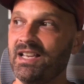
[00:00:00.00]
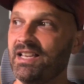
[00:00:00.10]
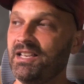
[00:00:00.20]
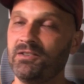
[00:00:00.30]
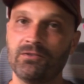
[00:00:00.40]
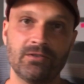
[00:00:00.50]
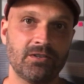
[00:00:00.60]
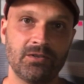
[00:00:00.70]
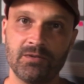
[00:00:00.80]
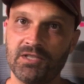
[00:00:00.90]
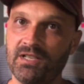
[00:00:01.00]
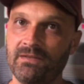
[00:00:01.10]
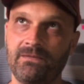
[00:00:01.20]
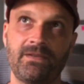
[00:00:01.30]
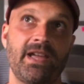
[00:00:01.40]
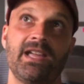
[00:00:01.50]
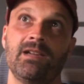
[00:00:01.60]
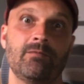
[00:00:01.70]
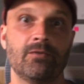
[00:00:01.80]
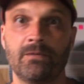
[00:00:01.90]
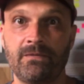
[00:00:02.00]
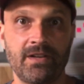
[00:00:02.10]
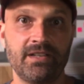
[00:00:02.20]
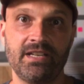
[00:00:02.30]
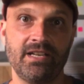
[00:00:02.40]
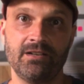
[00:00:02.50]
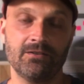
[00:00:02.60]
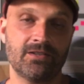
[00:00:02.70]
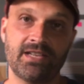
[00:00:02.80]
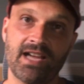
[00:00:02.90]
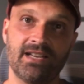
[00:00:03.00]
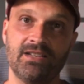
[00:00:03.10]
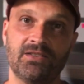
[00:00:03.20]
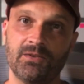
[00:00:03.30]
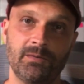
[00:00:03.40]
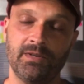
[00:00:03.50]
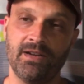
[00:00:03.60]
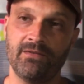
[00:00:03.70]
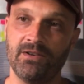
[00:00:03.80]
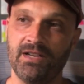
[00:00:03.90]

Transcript: in order to achieve fame or funding or status or whatever.